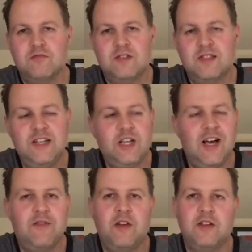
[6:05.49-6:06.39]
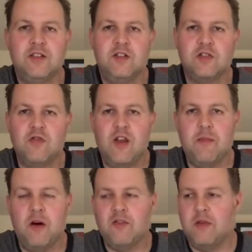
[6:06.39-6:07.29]
CGI villains, it doesn't really
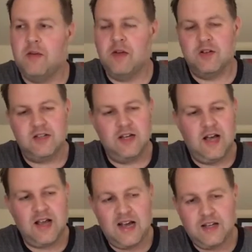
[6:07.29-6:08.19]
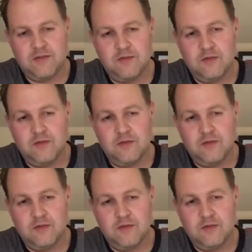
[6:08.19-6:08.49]
bother me because I